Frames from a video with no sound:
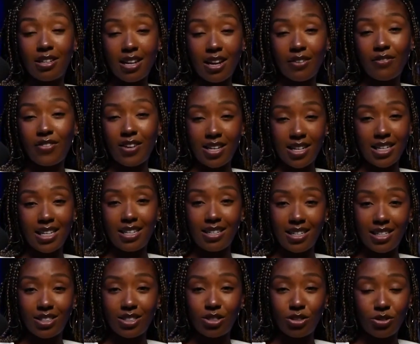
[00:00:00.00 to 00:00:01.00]
definitely
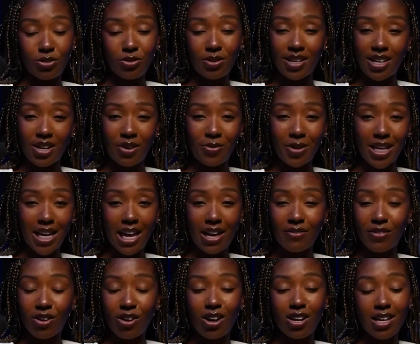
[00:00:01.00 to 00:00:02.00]
need to tune in. We
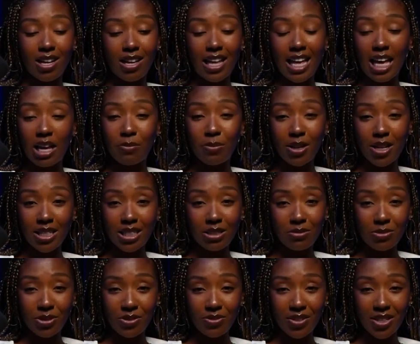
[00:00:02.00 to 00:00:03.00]
gave y'all a A+
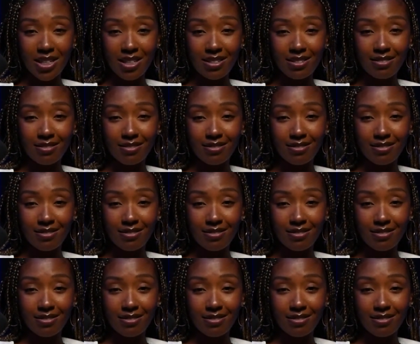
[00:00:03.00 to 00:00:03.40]
movie.